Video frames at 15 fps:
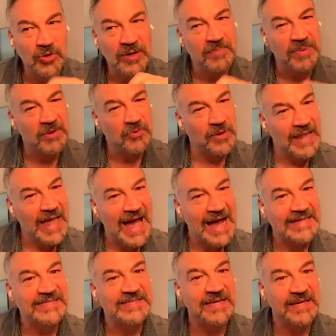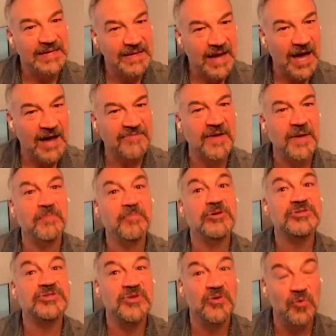can be relaxed enough and
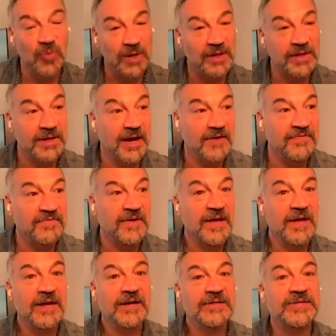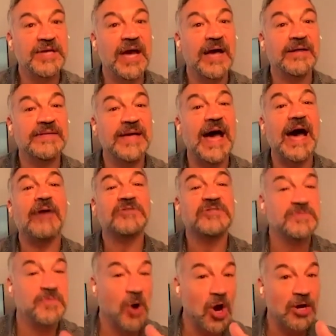push their will enough to
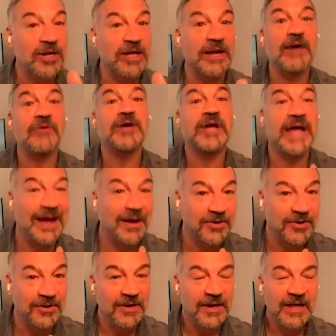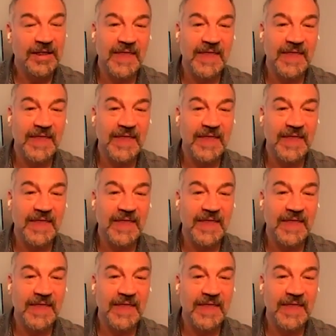outsmart and outcounter.